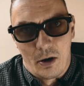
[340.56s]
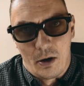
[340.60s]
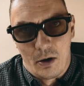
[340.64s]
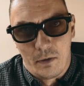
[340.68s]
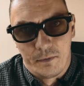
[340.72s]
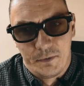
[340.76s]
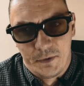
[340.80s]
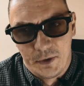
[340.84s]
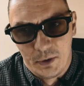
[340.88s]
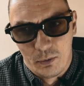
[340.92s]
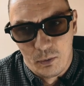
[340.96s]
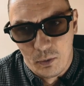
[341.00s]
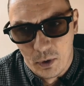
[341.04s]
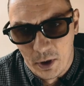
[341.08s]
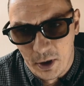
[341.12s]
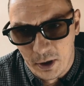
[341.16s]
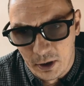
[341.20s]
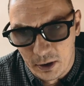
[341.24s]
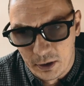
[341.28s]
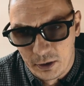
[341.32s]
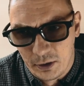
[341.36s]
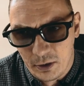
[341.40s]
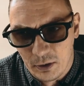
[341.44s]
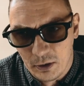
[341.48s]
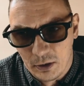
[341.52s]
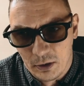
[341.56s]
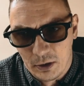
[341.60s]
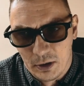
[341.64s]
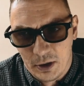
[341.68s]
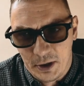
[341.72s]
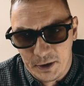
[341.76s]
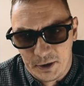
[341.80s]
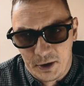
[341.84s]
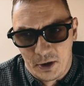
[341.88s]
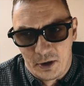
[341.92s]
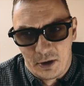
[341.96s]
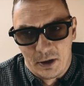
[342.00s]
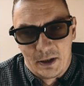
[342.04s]
of the work to
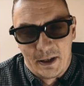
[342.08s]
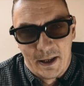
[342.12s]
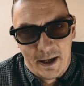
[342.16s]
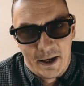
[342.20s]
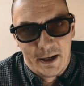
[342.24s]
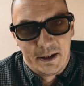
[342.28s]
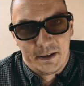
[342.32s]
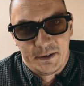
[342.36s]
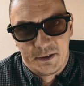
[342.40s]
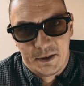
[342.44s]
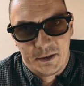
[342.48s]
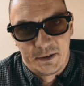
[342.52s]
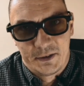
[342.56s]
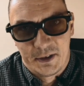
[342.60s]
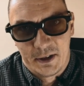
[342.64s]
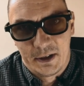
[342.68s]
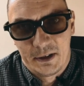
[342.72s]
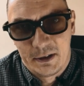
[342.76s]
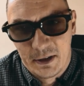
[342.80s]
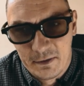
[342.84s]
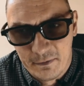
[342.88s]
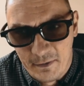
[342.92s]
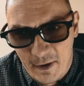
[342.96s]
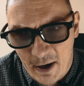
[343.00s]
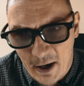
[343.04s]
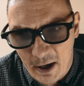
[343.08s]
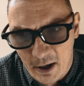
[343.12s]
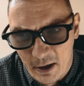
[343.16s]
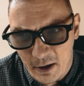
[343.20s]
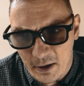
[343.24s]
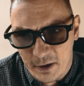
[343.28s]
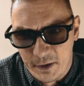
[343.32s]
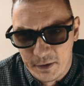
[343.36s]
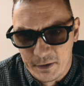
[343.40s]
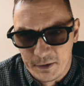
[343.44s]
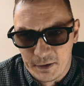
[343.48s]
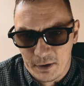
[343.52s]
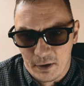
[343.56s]
literalize the
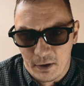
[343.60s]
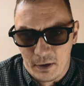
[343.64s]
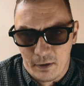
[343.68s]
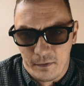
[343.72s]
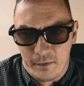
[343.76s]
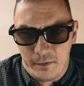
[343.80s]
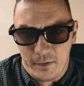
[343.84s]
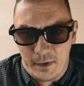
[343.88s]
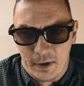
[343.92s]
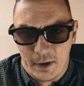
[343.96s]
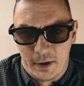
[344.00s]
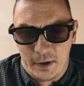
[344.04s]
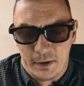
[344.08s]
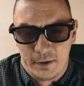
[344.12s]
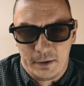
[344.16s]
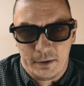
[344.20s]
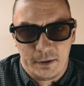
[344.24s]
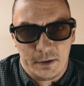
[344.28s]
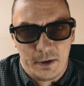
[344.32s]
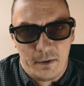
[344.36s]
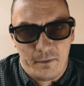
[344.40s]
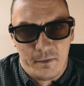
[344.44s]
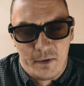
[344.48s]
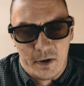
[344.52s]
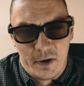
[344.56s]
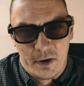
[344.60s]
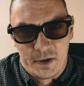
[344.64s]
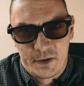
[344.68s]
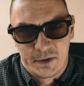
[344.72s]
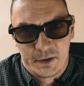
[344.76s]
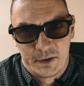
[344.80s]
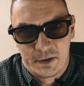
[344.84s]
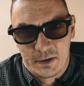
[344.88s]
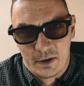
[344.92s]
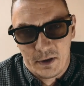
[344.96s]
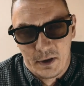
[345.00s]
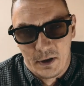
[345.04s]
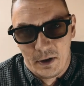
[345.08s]
signifiers of the
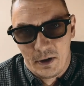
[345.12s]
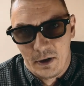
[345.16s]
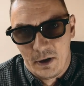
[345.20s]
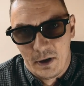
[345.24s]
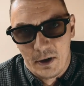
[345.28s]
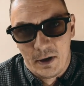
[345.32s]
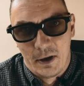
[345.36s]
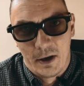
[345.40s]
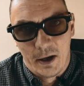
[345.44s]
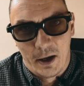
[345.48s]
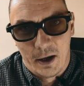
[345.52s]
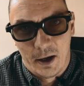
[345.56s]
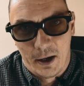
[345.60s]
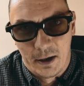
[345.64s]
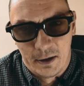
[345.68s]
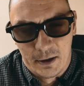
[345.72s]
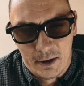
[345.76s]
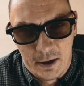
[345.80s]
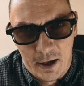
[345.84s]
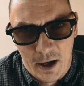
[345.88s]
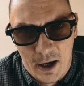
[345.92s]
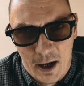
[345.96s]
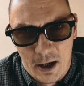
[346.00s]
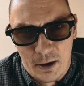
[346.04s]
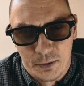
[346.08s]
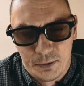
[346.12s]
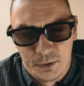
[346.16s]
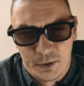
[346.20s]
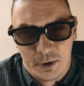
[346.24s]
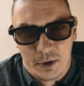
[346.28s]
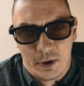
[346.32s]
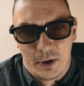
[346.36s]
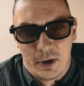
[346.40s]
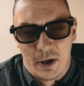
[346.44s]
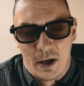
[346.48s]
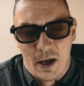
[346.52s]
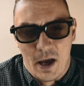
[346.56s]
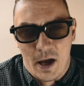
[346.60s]
first
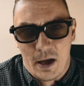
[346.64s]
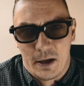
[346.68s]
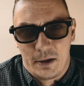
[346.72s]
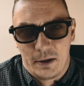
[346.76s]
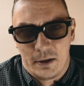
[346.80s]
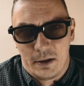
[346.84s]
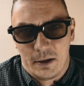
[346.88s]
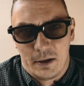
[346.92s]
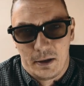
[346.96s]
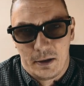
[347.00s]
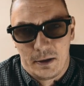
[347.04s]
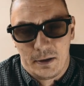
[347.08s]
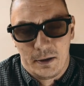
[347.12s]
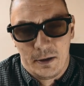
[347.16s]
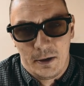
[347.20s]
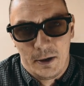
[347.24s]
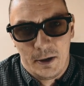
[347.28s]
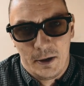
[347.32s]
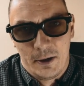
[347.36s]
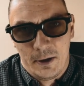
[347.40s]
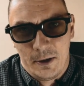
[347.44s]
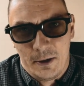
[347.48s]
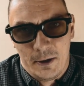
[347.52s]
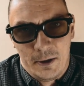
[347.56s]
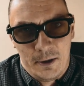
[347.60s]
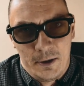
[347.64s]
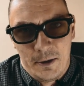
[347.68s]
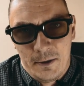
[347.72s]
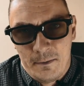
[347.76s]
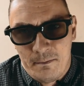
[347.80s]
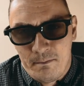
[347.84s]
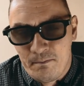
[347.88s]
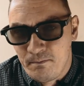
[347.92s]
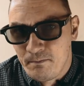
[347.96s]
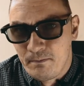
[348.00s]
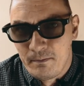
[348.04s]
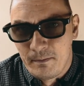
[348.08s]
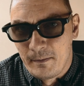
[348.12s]
encounter, and
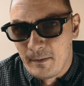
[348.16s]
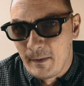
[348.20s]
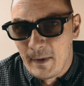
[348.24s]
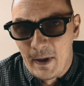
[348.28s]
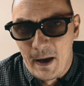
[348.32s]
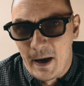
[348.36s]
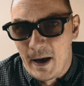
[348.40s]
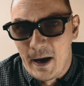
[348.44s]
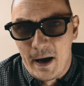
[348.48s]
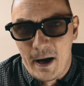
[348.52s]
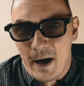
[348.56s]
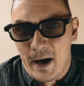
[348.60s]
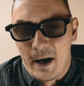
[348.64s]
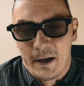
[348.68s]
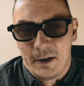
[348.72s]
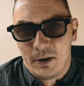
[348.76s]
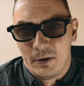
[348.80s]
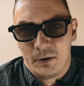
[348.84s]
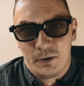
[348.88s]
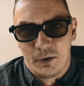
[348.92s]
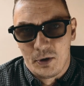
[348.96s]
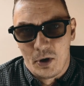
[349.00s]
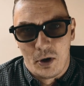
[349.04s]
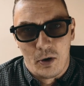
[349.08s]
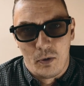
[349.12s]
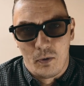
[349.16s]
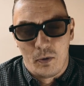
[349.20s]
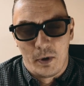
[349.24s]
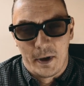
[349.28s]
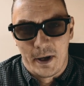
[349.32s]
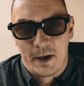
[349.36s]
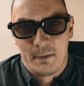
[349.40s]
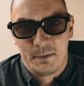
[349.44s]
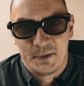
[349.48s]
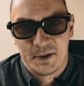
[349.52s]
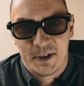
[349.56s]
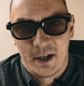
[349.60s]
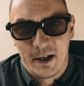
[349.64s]
I don't know
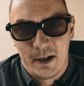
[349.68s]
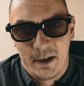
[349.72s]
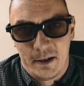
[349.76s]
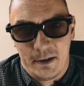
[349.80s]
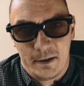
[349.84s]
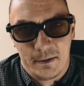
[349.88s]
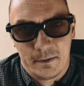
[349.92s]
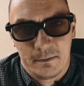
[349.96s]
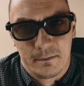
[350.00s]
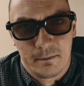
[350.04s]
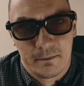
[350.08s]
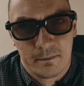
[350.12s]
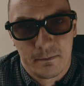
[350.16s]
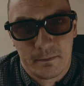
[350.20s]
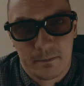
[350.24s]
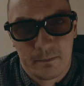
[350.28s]
what I'm saying.